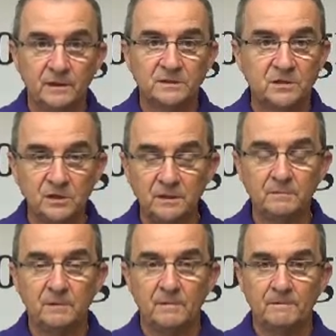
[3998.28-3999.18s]
It's
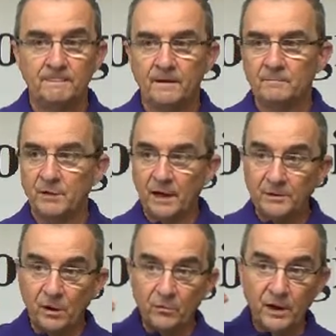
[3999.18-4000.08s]
good, but
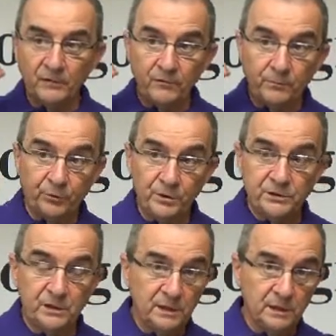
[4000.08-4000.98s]
I don't ever
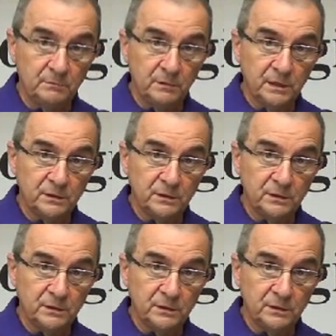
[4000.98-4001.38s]
preach at him